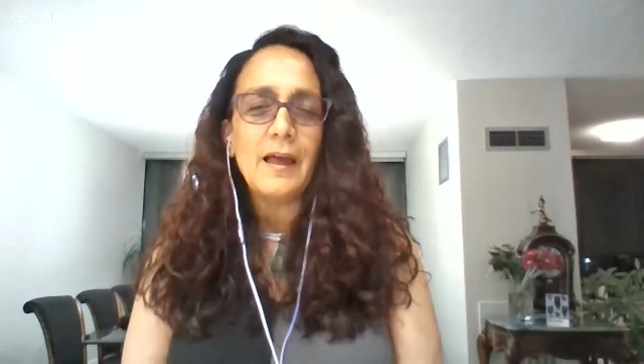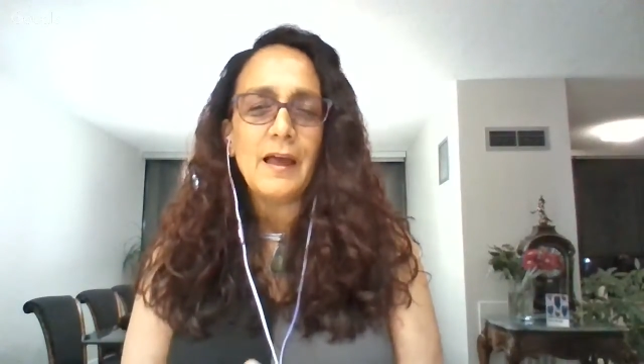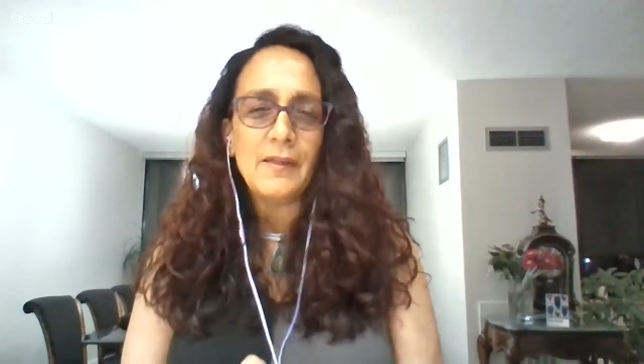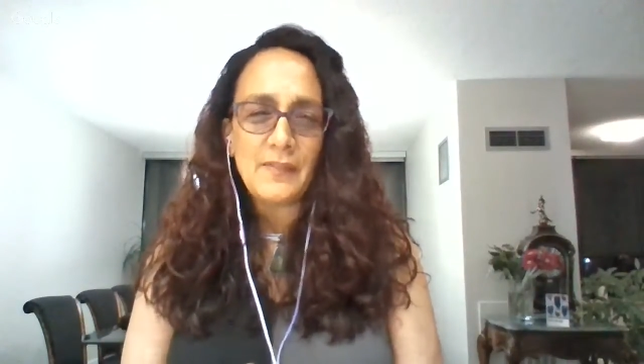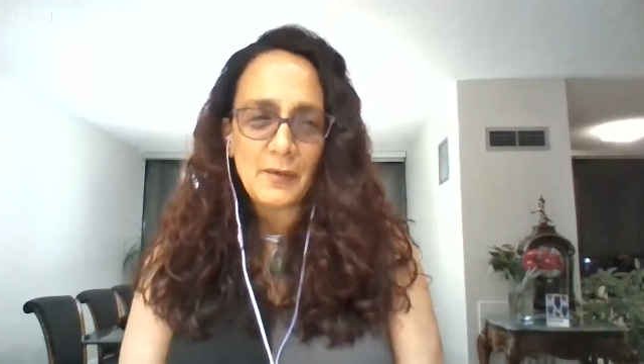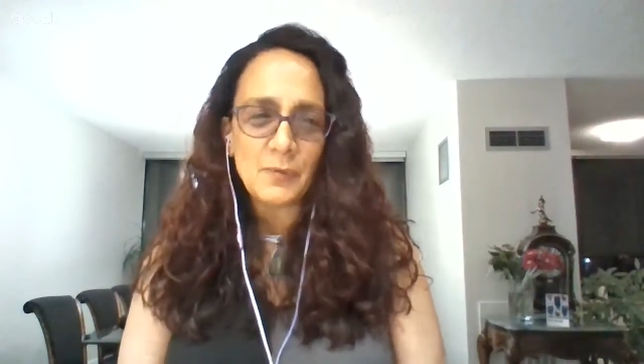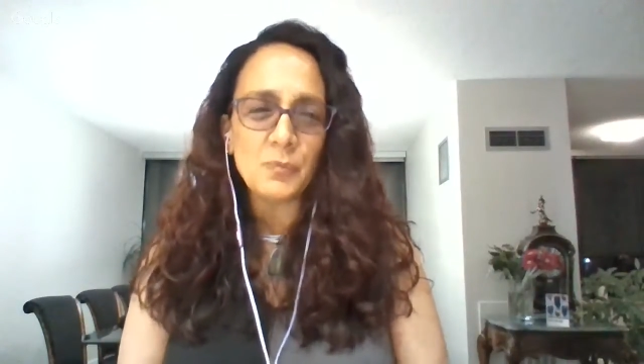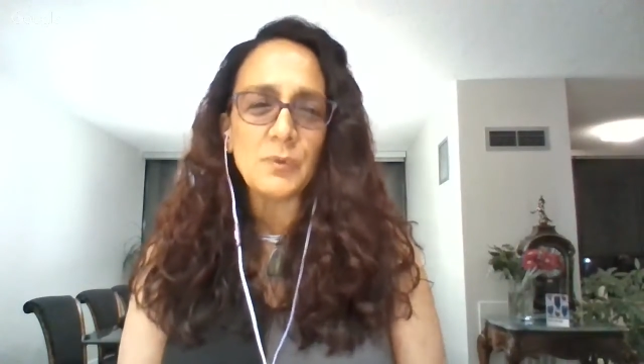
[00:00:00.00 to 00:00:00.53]

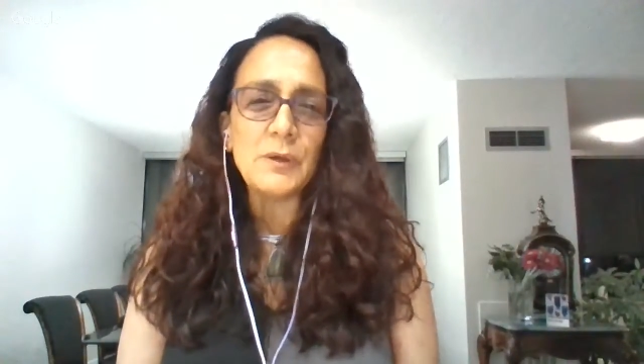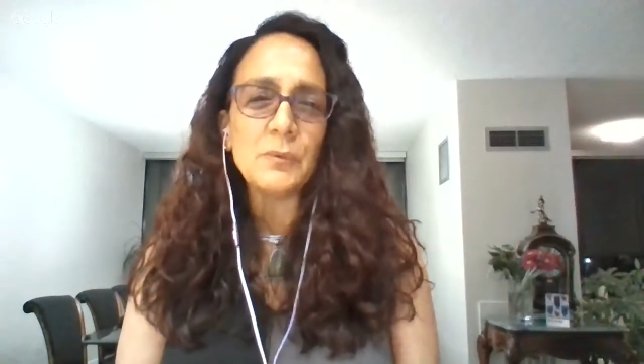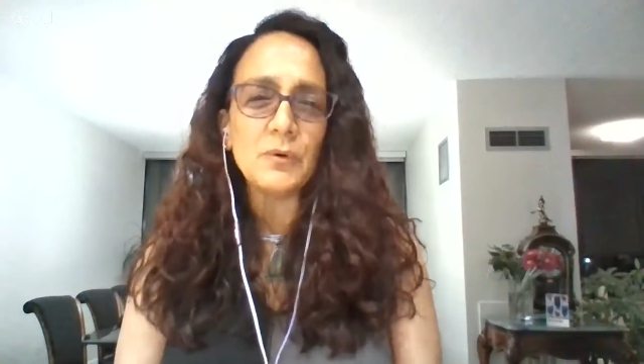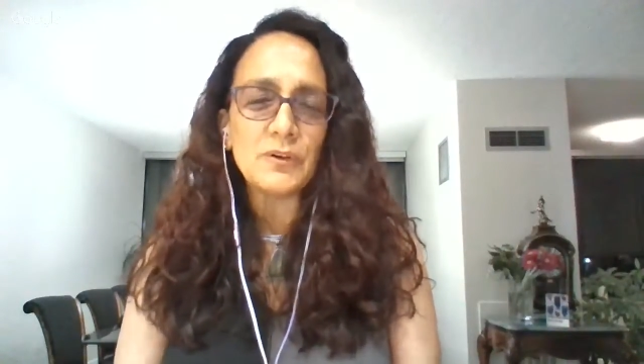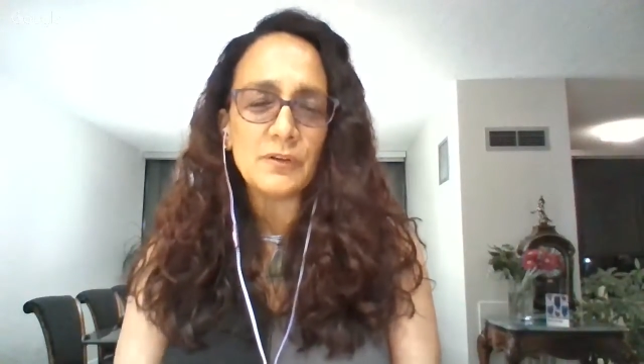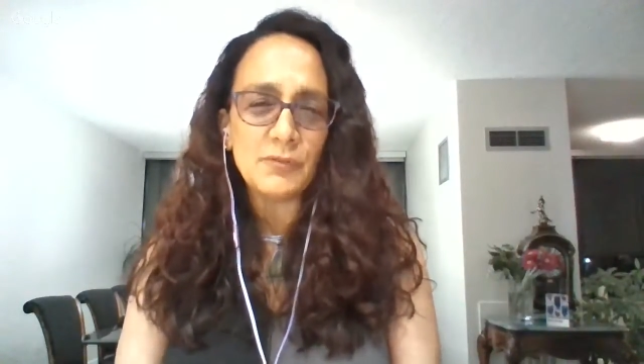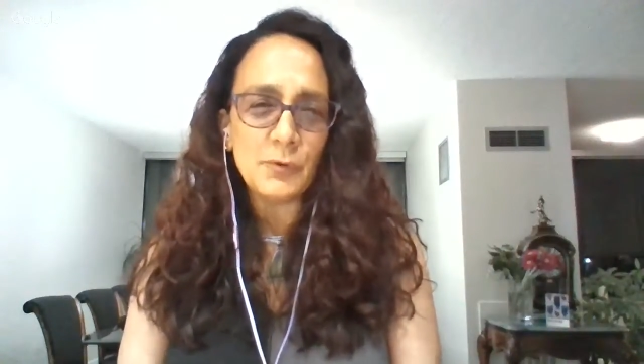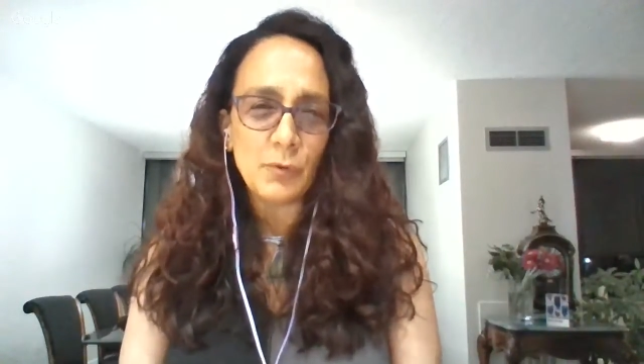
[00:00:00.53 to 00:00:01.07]
and then we will
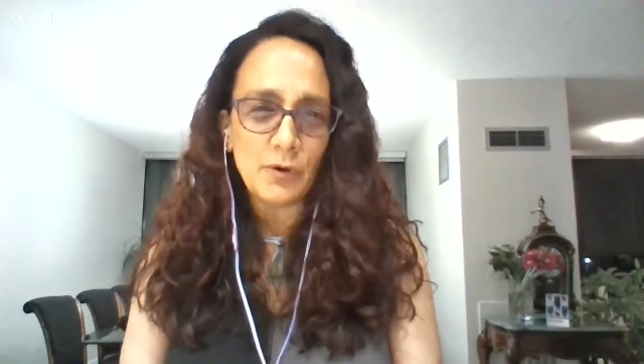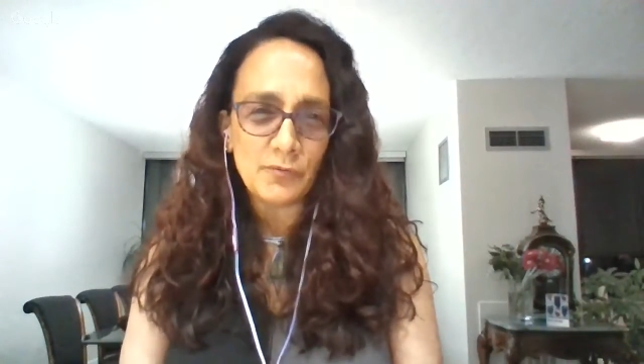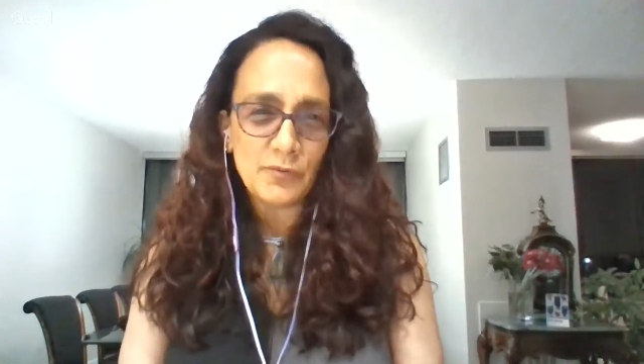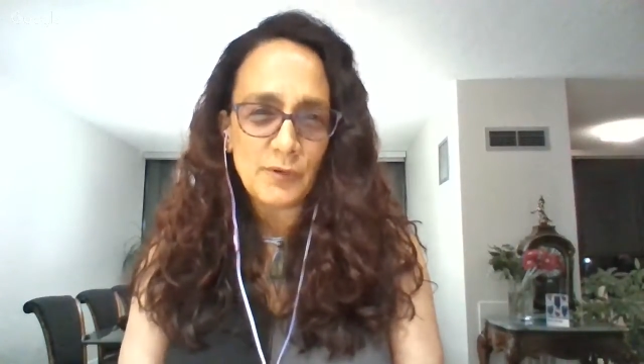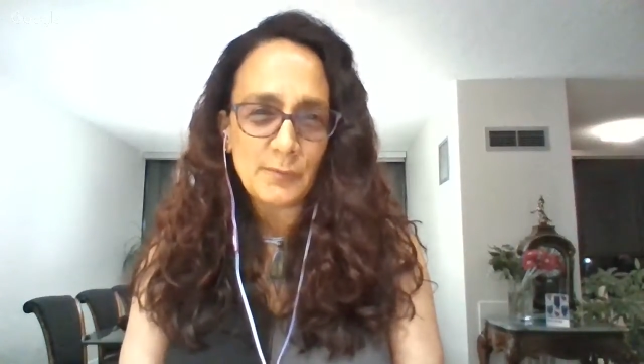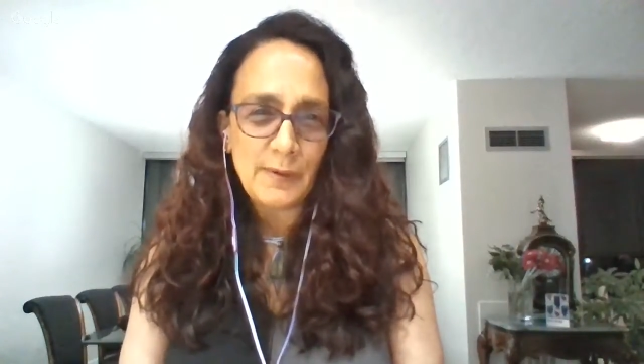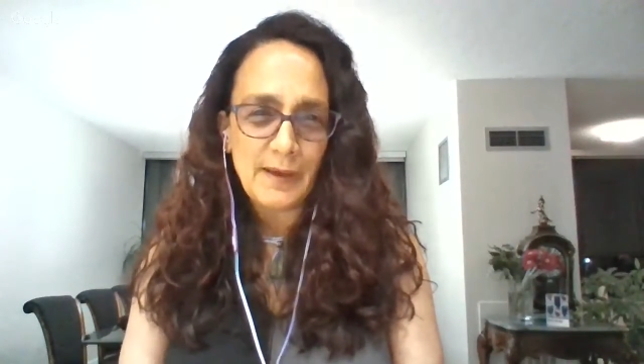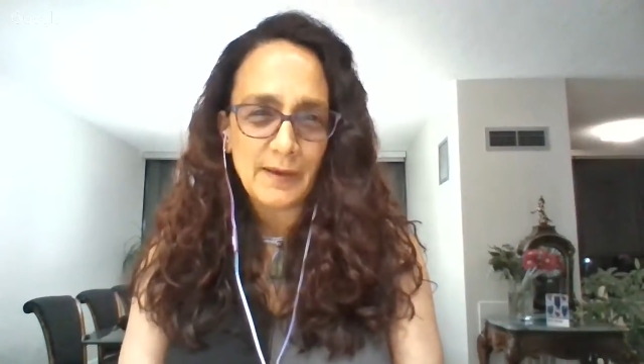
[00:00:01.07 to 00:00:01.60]
give you our
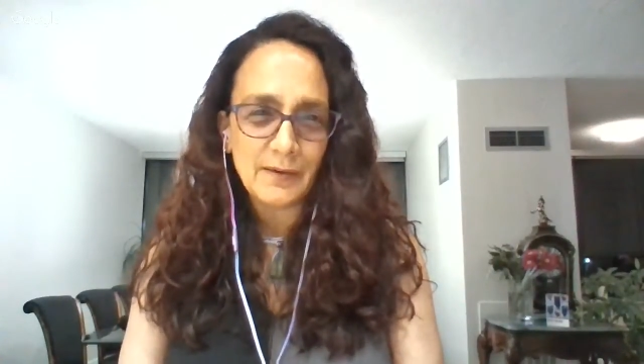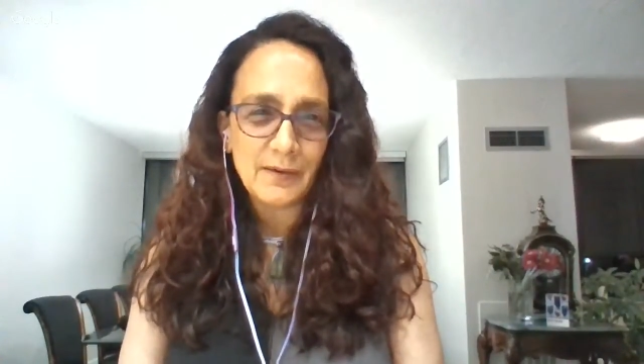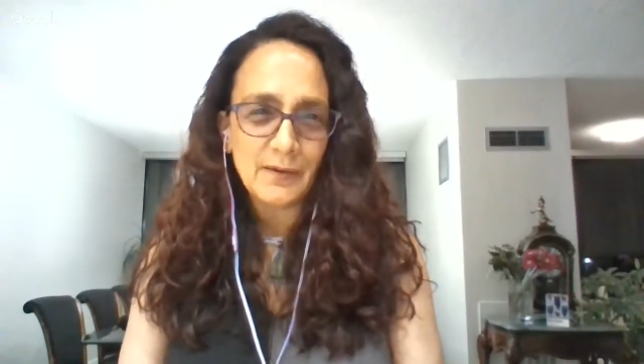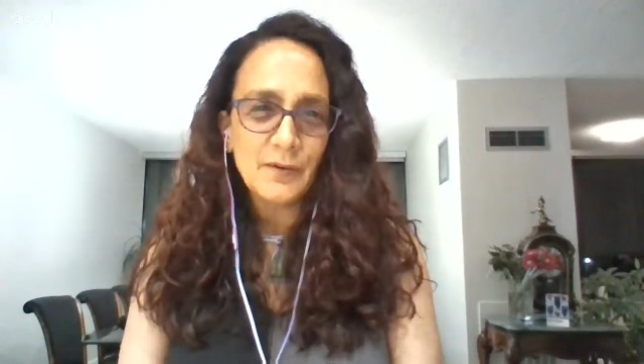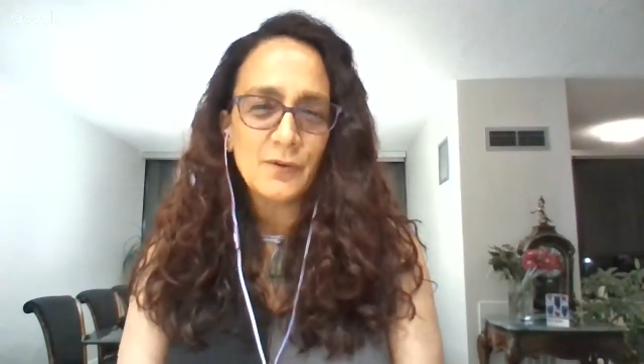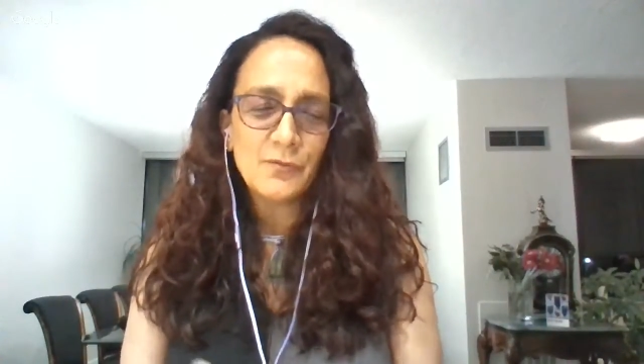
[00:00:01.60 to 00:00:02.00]
feedback.